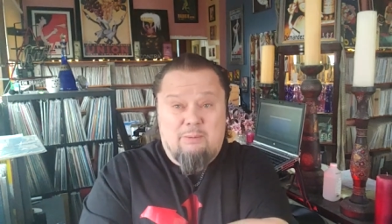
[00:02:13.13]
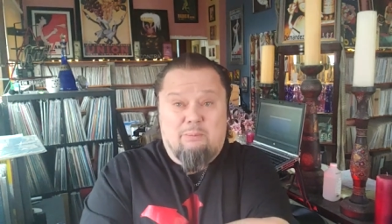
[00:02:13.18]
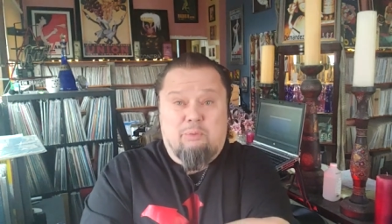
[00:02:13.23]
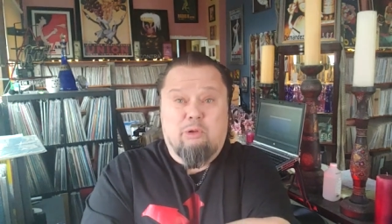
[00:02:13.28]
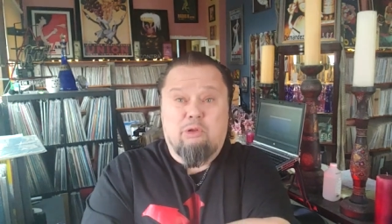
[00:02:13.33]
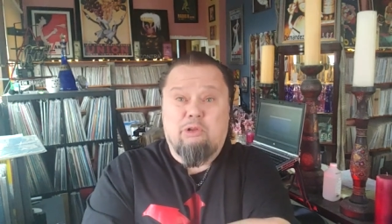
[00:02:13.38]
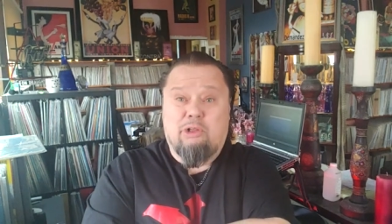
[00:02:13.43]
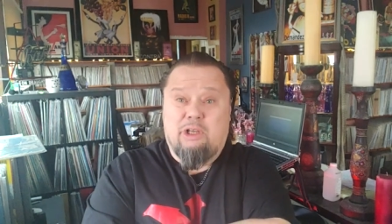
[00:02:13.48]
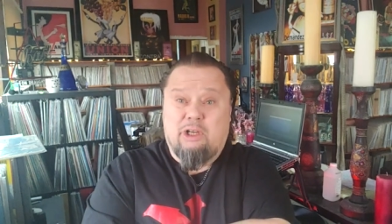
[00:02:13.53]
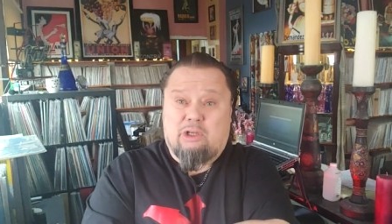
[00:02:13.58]

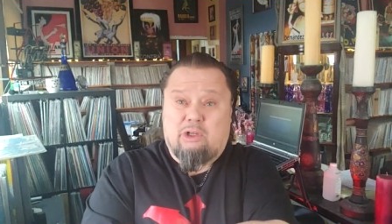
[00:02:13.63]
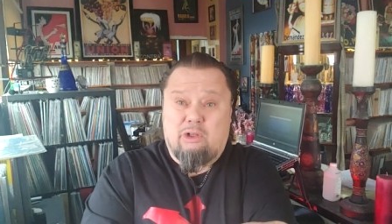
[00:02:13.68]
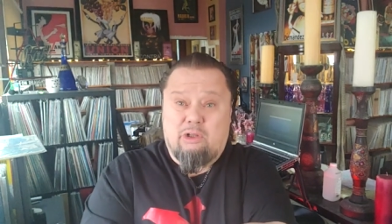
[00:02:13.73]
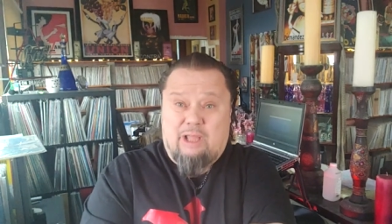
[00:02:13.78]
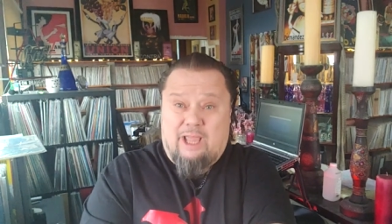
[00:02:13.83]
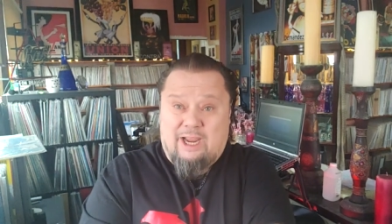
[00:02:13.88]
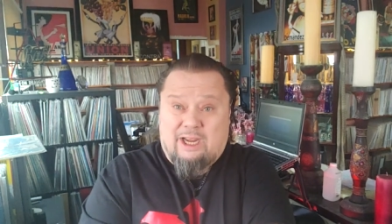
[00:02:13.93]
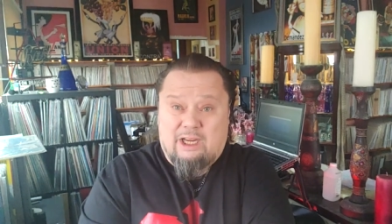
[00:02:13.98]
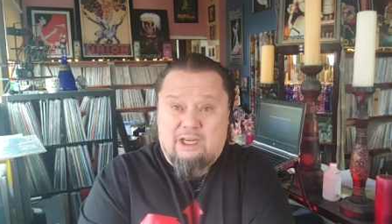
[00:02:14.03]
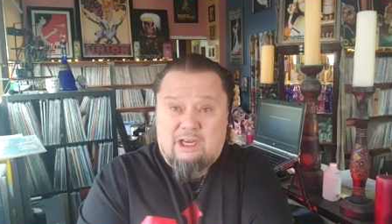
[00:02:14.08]
political,
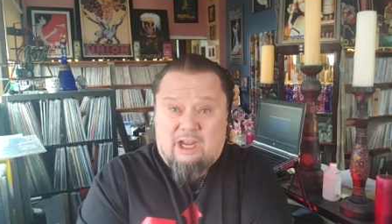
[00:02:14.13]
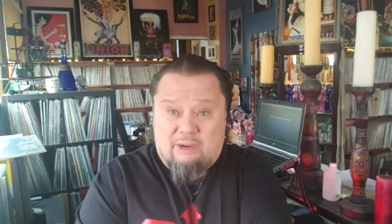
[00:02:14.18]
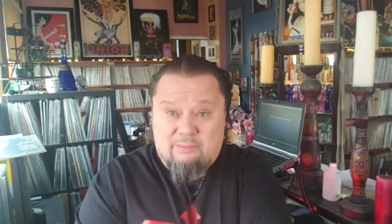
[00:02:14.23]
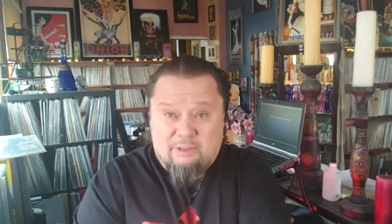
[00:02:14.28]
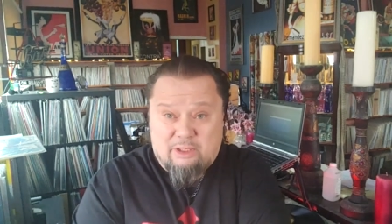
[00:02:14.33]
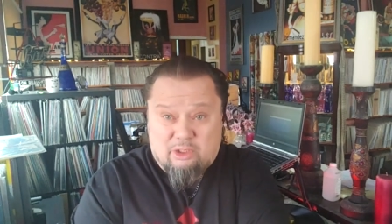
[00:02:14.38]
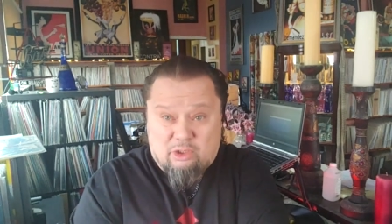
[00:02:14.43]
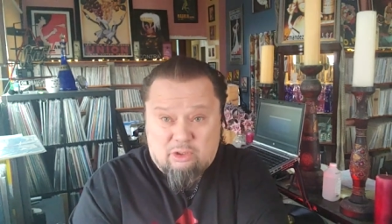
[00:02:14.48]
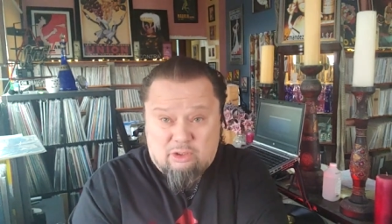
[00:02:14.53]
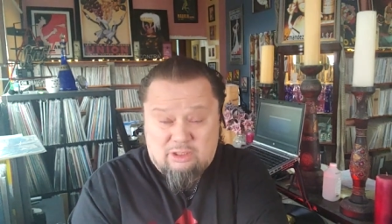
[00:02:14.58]

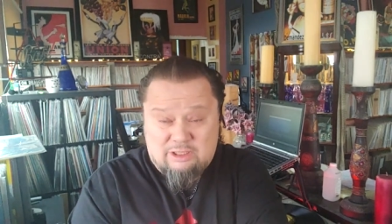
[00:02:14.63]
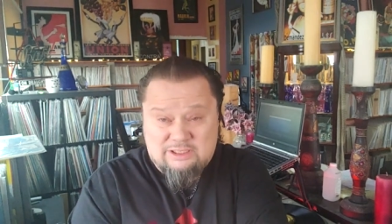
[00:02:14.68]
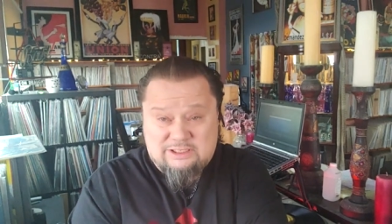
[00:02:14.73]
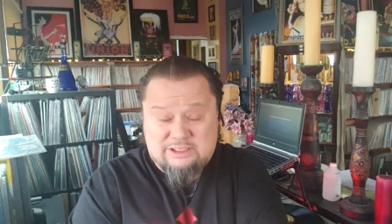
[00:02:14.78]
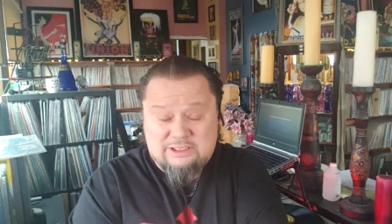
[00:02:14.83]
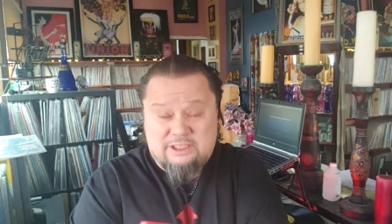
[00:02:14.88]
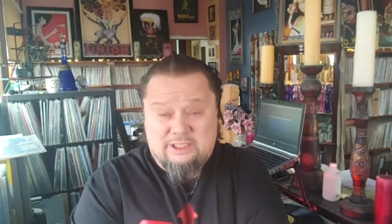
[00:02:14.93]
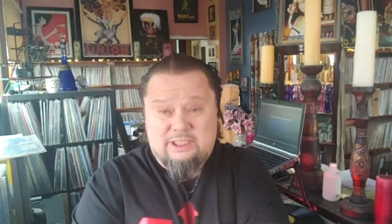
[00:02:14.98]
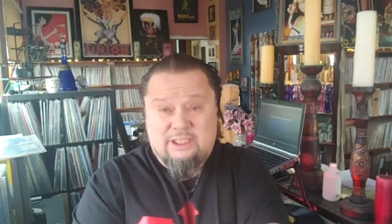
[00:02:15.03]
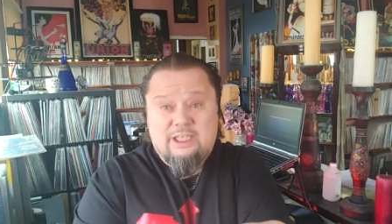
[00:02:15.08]
economic
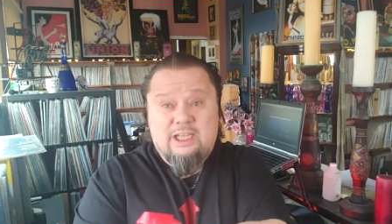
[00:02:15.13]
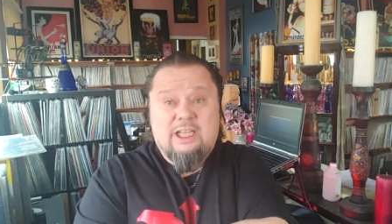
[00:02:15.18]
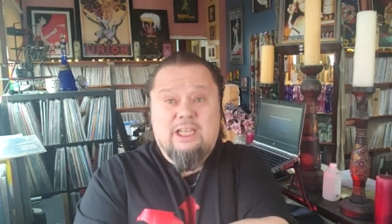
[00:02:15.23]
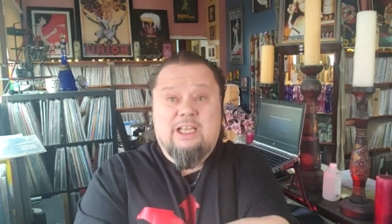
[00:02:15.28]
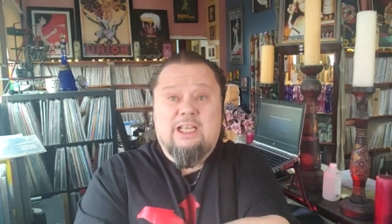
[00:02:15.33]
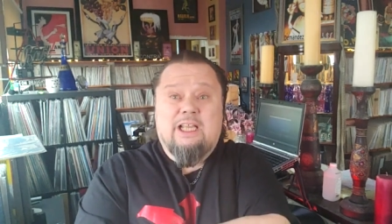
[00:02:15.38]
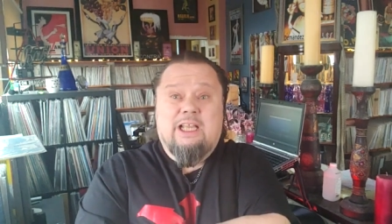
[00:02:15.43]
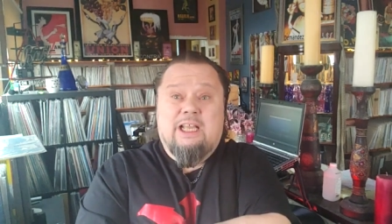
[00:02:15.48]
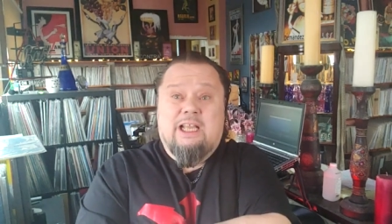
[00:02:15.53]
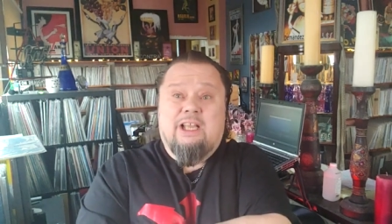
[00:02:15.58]
currency.
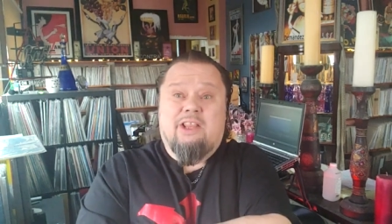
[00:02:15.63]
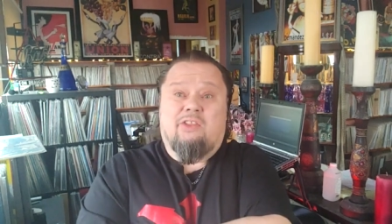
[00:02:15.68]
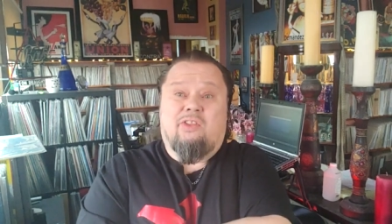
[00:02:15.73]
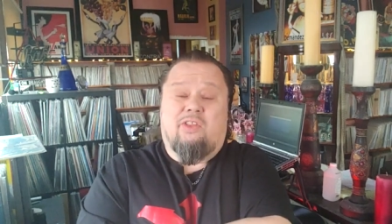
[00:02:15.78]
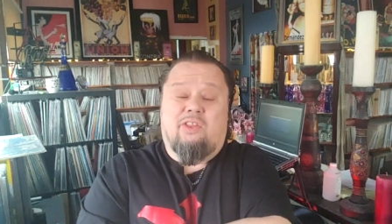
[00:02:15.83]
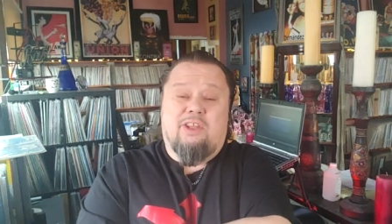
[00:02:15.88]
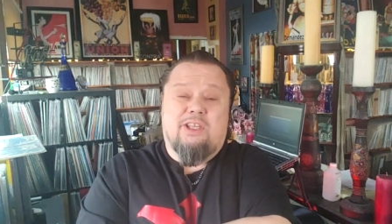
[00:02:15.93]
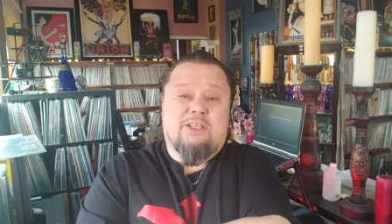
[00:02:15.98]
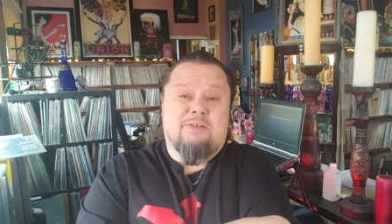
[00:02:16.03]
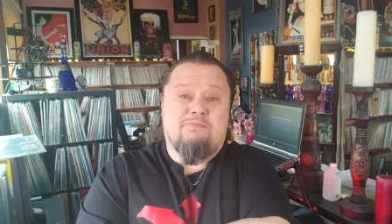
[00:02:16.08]

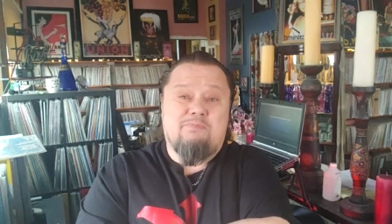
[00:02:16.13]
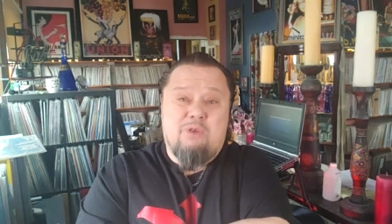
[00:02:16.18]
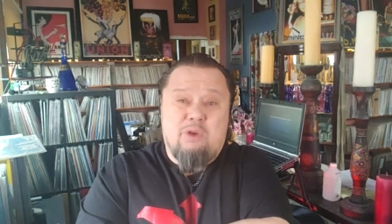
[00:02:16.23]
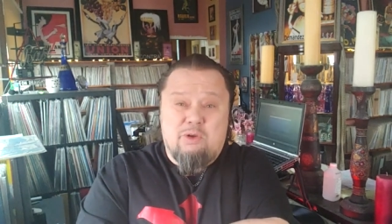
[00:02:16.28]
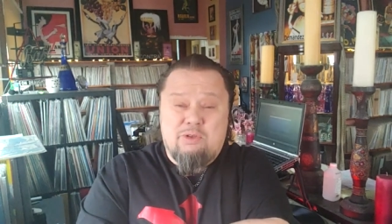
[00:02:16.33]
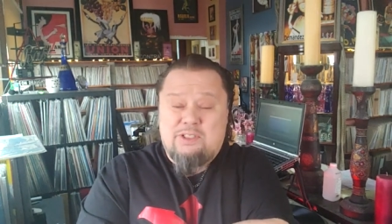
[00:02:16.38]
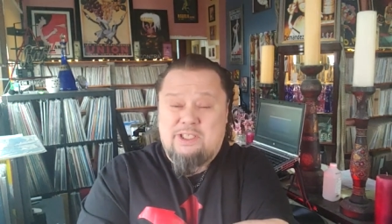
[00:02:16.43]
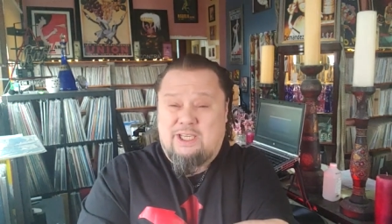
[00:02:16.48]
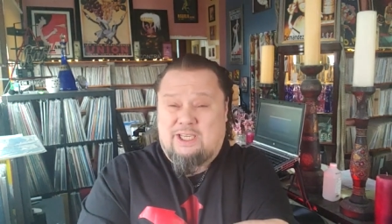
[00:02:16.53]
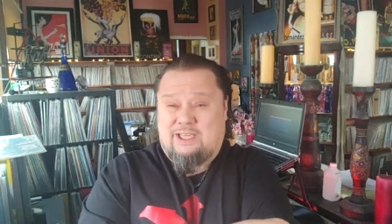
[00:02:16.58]
This
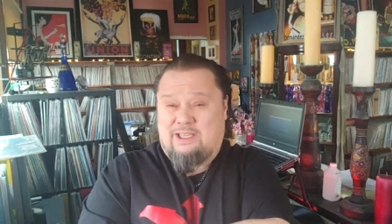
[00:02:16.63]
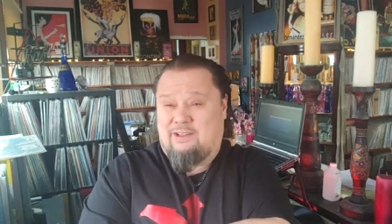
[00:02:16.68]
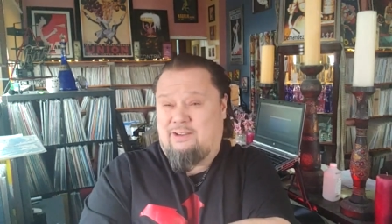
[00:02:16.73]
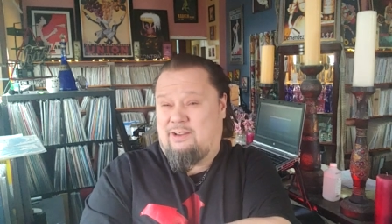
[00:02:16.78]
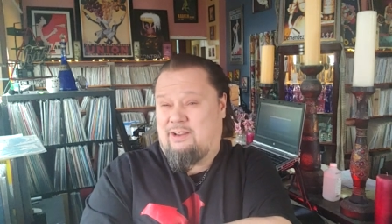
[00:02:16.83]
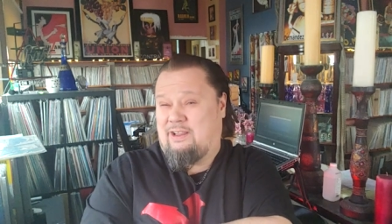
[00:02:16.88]
music